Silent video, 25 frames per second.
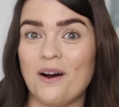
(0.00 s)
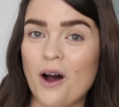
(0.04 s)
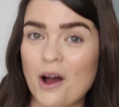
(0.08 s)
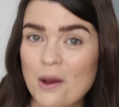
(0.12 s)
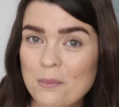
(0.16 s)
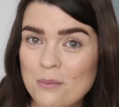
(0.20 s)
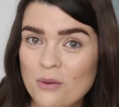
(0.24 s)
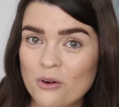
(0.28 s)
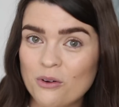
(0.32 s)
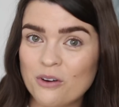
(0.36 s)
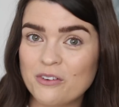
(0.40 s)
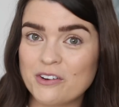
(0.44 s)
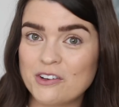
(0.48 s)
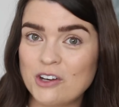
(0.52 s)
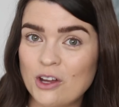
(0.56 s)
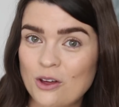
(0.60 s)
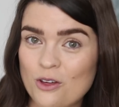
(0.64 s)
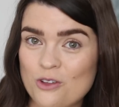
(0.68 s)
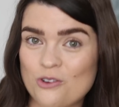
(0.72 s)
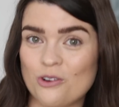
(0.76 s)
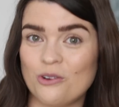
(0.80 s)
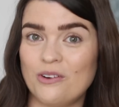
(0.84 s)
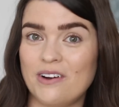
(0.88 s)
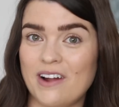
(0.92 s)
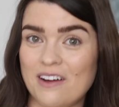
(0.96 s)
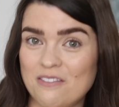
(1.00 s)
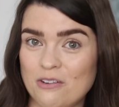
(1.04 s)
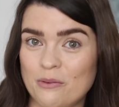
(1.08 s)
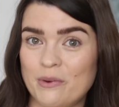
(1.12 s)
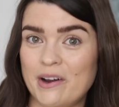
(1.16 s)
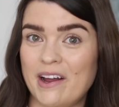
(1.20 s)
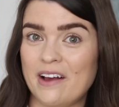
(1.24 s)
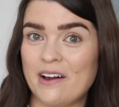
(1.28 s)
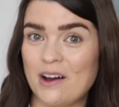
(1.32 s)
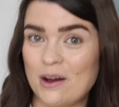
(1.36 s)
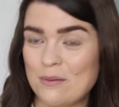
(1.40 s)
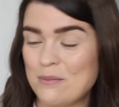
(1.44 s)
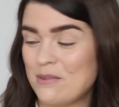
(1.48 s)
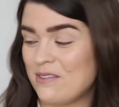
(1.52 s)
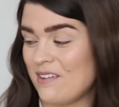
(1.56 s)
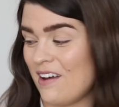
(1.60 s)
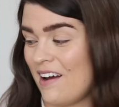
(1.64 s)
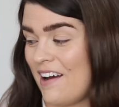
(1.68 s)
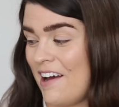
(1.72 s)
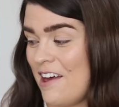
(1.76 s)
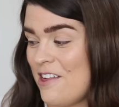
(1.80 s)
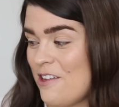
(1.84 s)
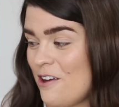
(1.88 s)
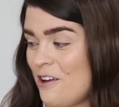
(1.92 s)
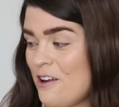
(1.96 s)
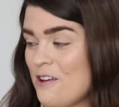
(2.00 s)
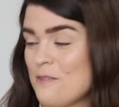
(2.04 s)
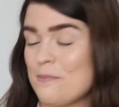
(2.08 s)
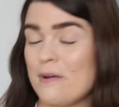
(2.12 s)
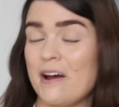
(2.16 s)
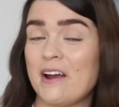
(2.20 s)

I'm more of a neutral lover when it comes to eyeshadows,